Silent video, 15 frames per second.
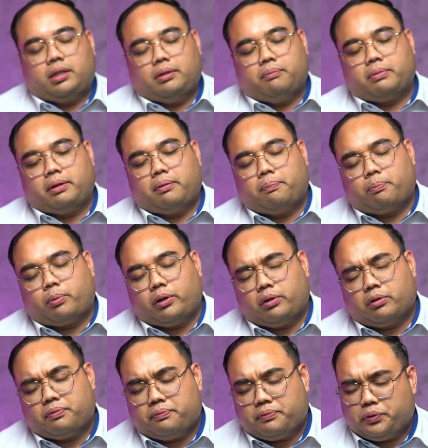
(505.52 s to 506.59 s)
In my point
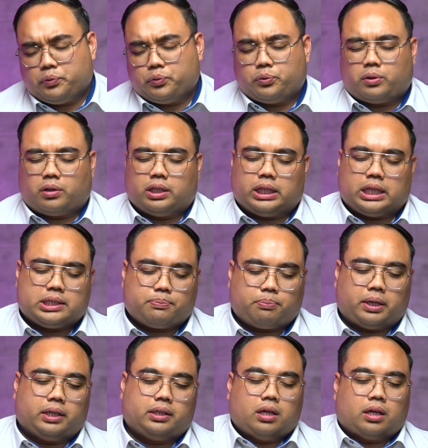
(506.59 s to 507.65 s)
of view on this
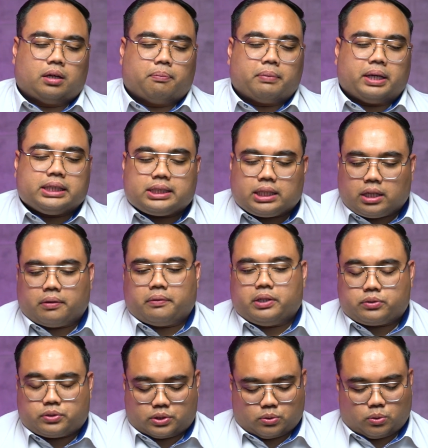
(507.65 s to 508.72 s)
part, MyStartup
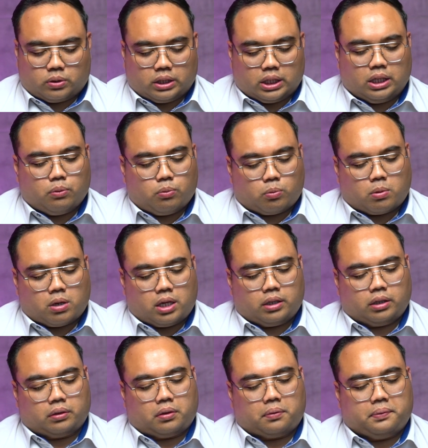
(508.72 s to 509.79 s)
is only
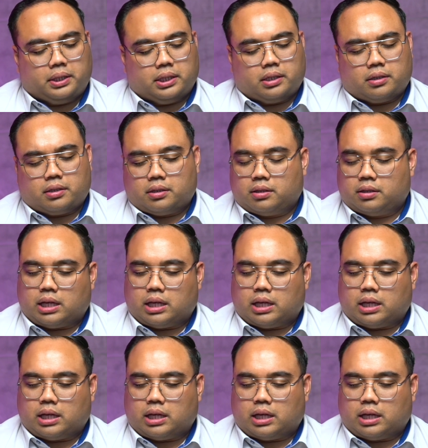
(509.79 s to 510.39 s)
one of the,